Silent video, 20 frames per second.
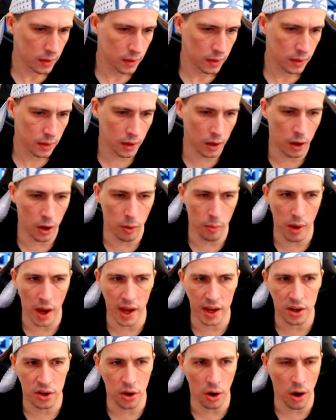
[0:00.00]
Oh
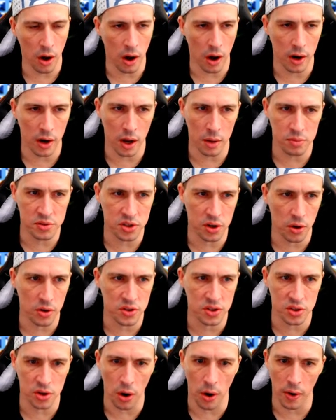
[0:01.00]
my god, I'm so
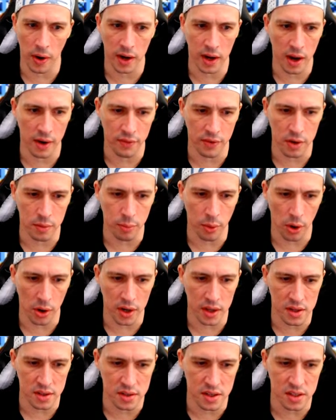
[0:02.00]
sorry
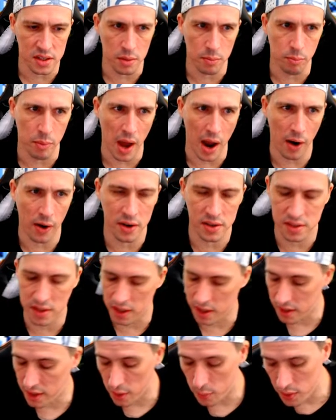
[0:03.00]
everybody, this is
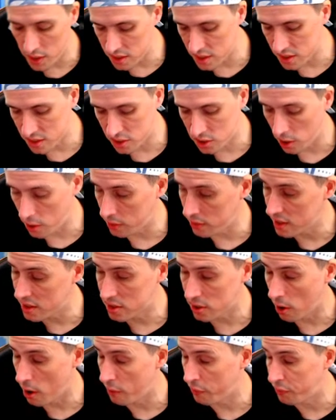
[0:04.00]
embarrassing. Can we just turn this
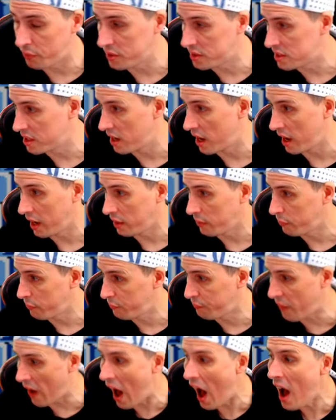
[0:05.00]
off for today?
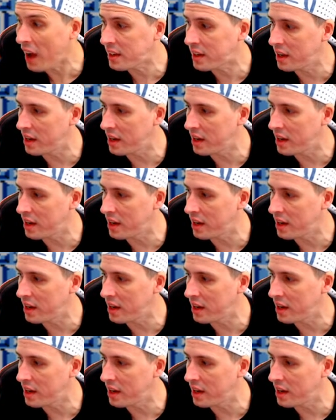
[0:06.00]
Fucking